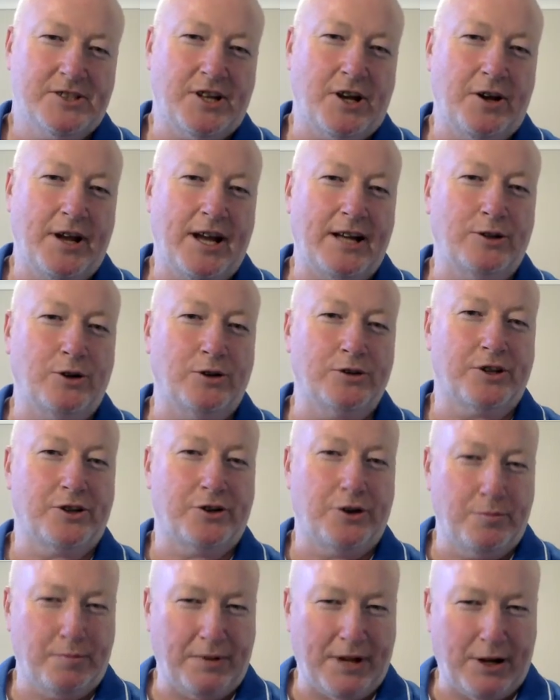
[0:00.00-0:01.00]
So how long
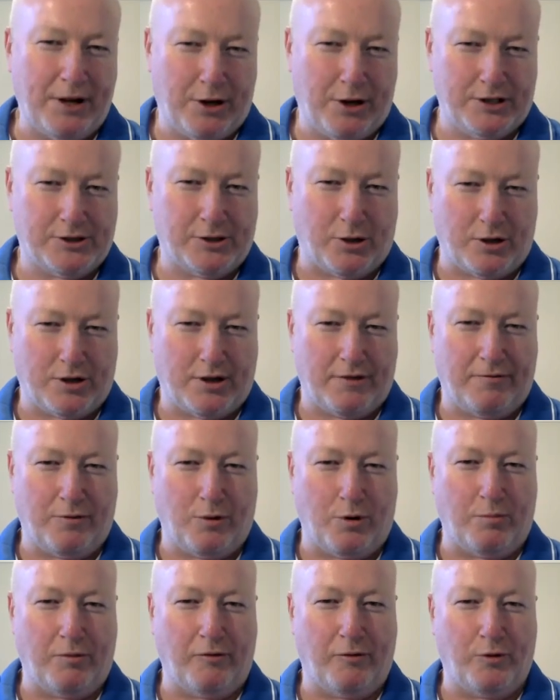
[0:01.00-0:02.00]
did you play ice hockey
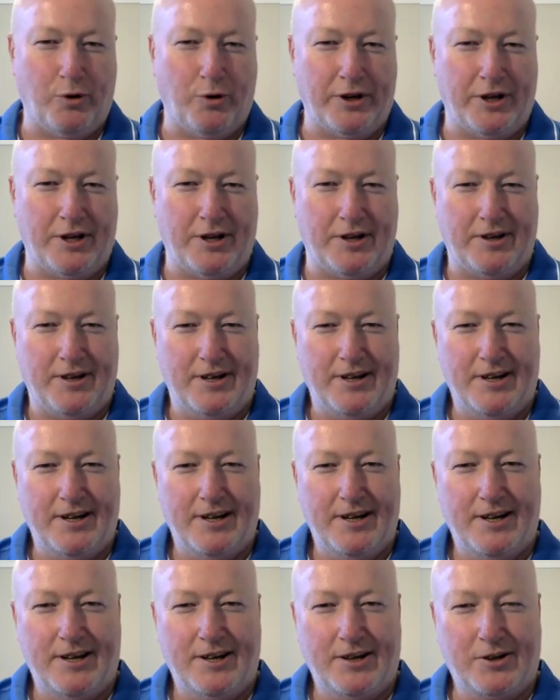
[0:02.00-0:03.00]
for before you
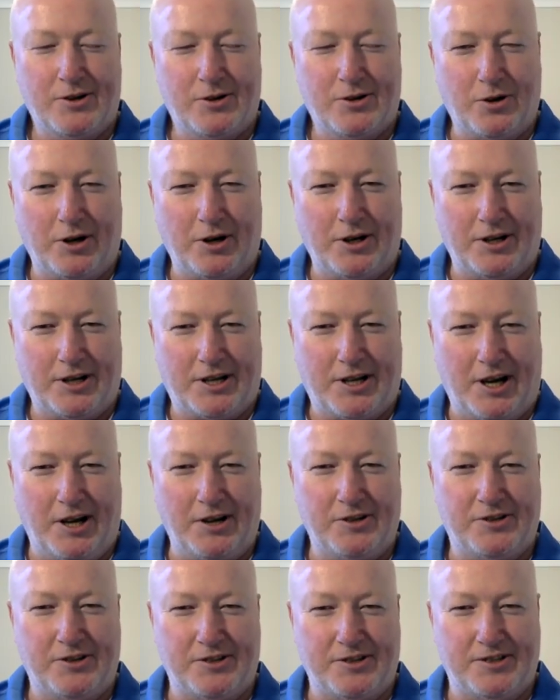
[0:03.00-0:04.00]
got into
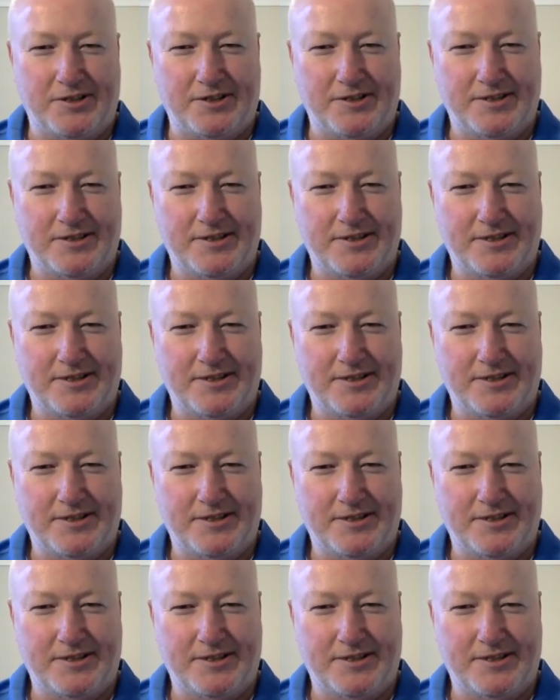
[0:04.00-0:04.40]
coaching?